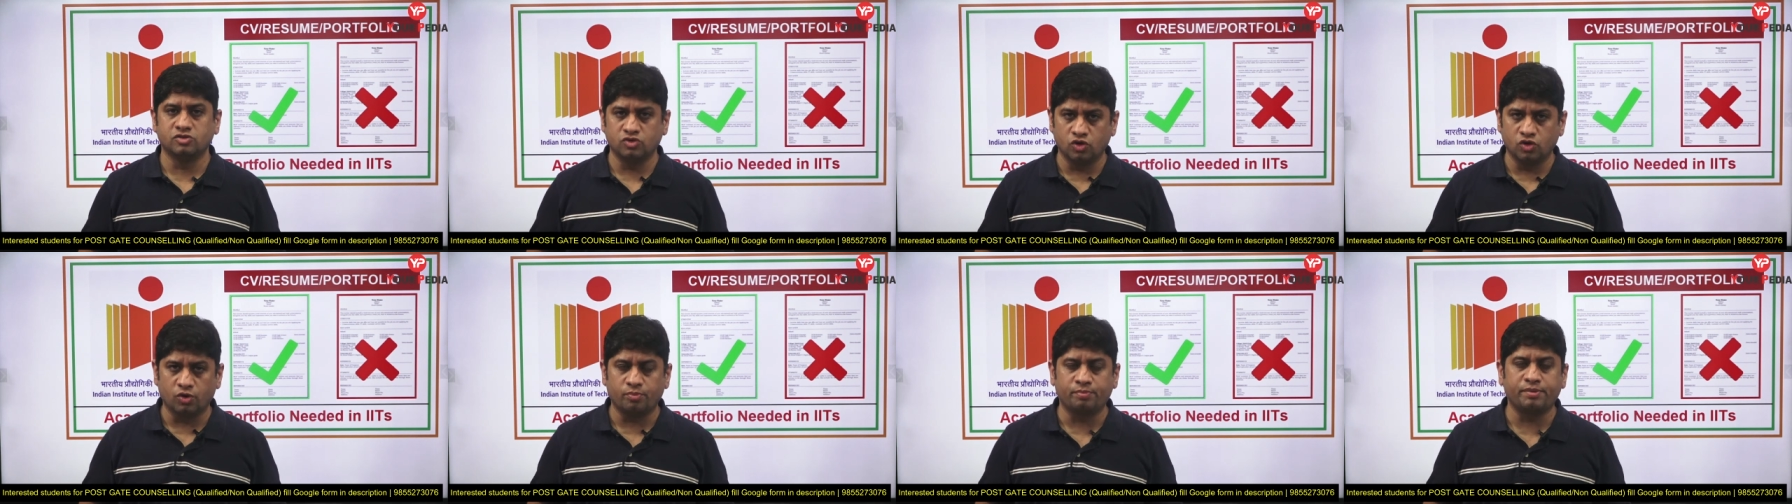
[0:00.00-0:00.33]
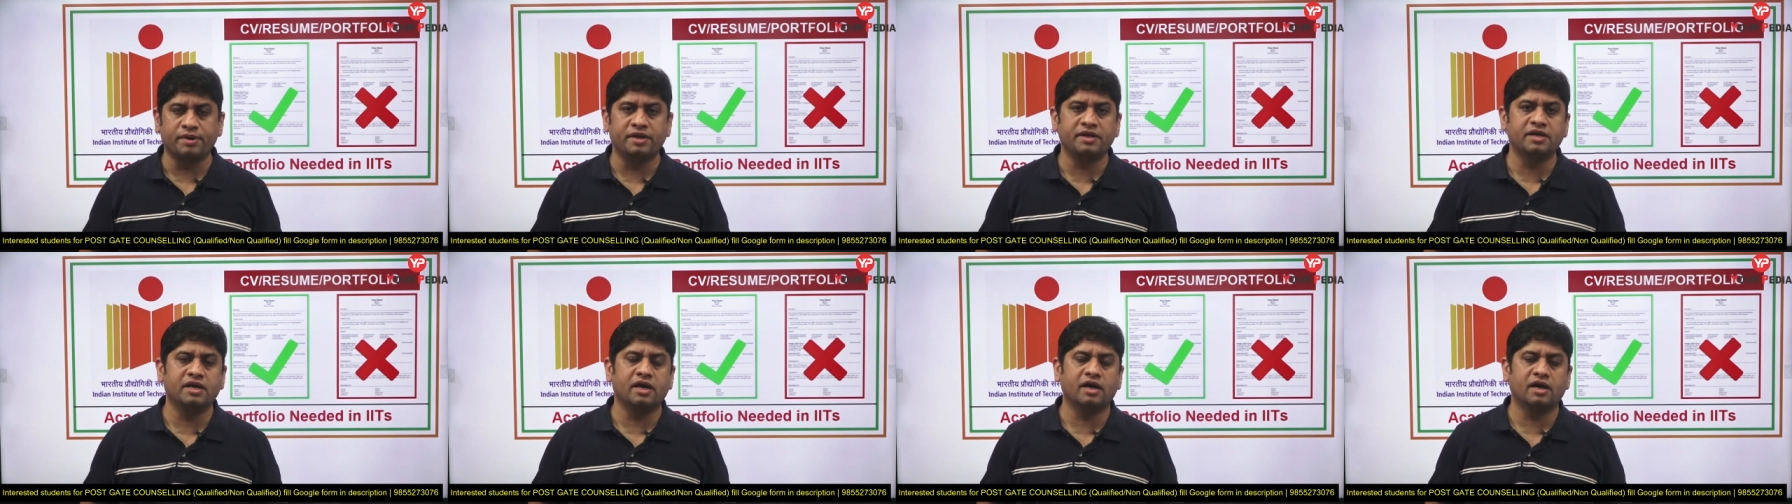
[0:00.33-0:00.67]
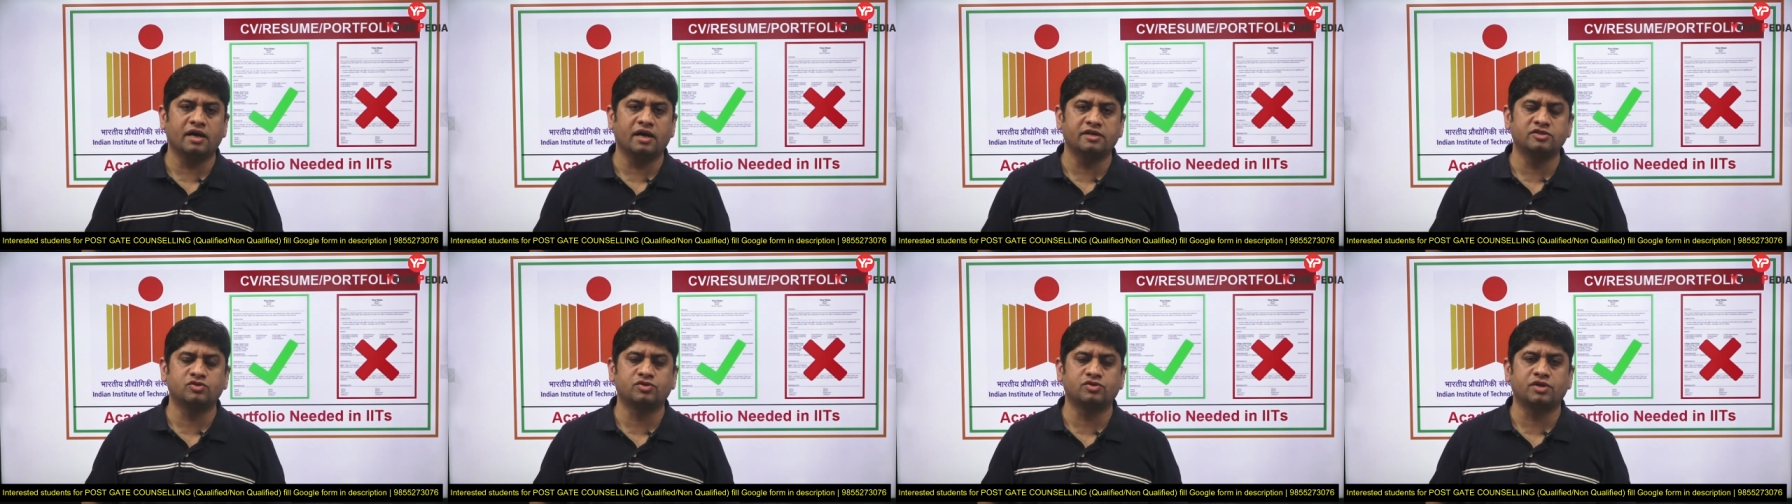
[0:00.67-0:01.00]
Yourpedia
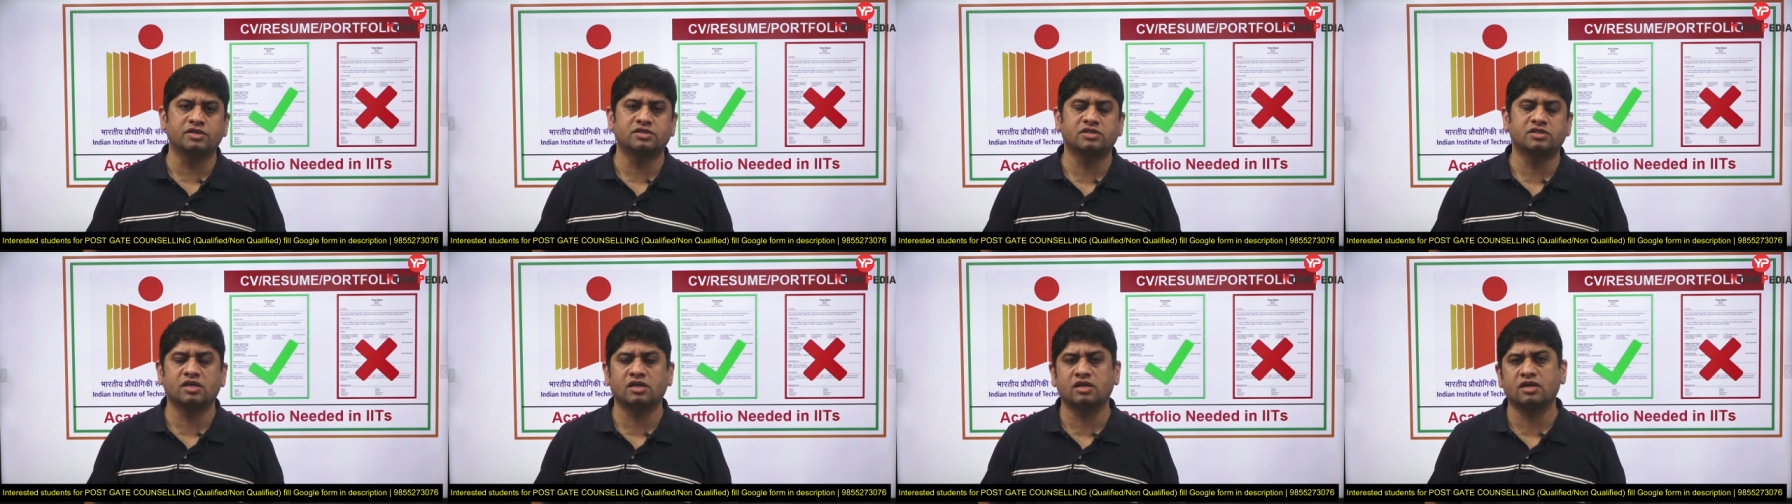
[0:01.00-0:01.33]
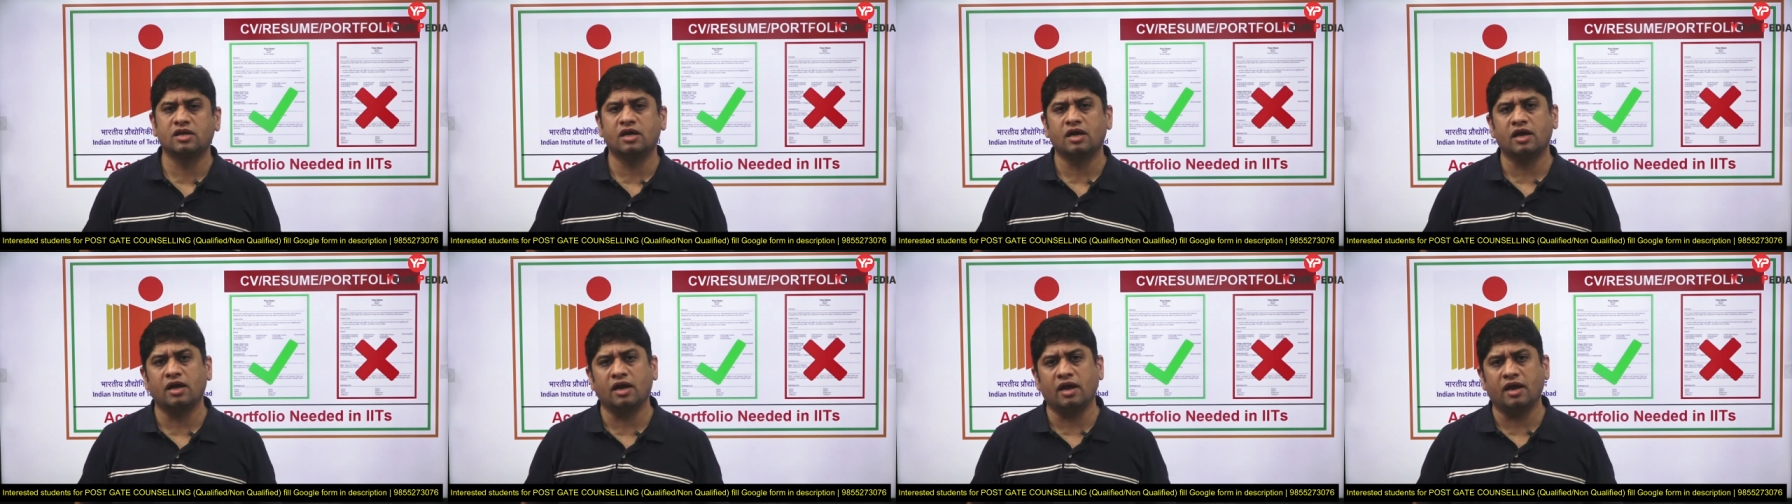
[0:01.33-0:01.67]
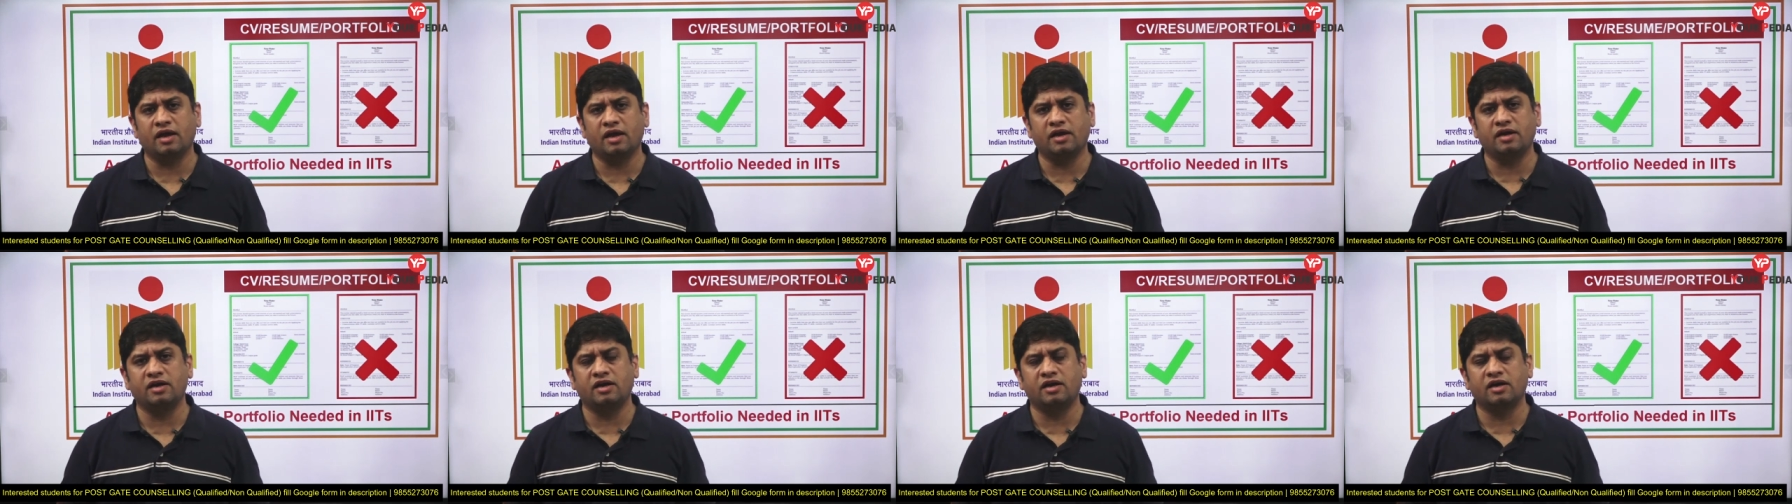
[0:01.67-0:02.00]
Education,
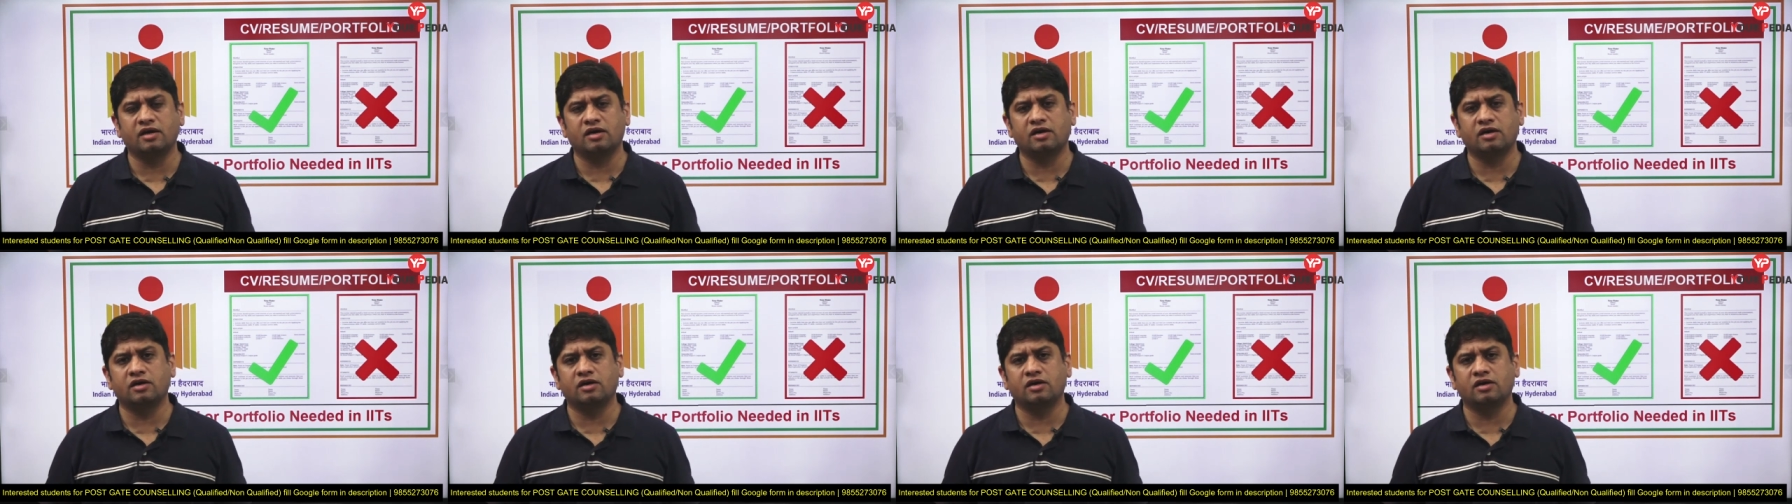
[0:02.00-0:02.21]
and